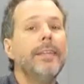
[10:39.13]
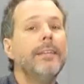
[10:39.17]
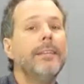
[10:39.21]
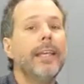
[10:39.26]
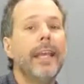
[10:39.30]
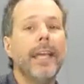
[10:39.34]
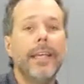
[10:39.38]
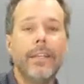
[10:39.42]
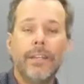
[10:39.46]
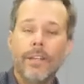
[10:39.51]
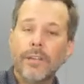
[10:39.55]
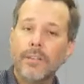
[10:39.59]

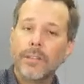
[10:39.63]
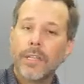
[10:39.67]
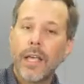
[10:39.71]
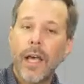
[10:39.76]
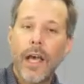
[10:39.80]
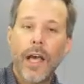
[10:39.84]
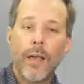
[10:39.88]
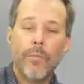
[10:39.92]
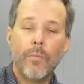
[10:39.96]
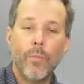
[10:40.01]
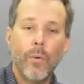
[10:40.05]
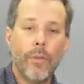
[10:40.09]
Take your
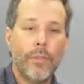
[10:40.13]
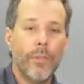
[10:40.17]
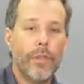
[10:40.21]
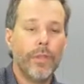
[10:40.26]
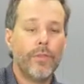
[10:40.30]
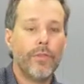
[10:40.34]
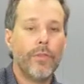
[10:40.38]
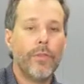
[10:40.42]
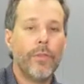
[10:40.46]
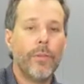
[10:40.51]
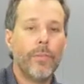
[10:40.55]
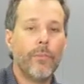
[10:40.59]
time with
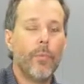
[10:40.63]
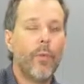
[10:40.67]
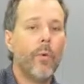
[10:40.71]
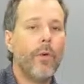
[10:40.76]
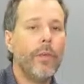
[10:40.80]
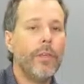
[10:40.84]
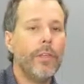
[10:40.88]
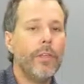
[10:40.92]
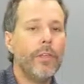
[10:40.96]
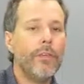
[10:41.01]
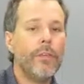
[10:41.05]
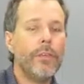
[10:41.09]
this. The
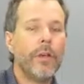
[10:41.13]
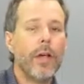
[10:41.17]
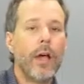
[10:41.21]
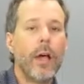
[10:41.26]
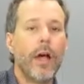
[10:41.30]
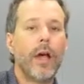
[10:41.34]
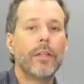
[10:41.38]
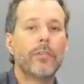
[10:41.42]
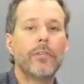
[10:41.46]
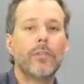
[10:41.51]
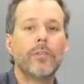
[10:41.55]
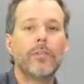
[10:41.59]
more that you
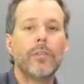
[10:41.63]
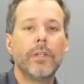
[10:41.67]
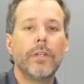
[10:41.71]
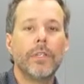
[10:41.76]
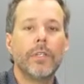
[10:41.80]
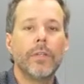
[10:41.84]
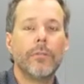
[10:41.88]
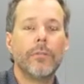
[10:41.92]
concentrate,